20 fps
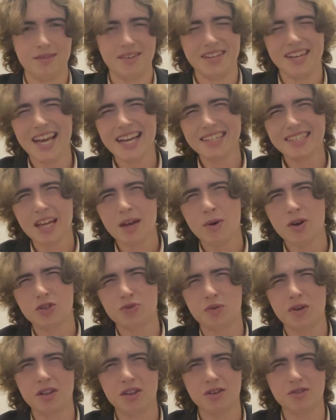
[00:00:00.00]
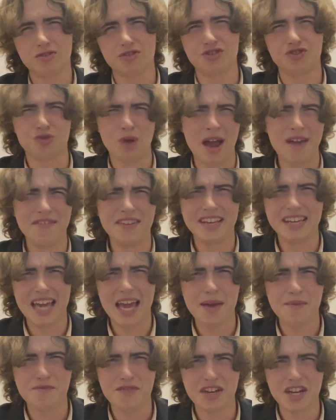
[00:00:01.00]
Next, I watched one of those driving
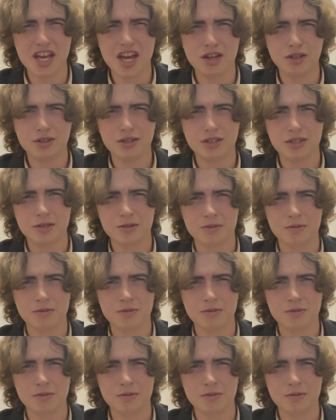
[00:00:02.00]
game videos.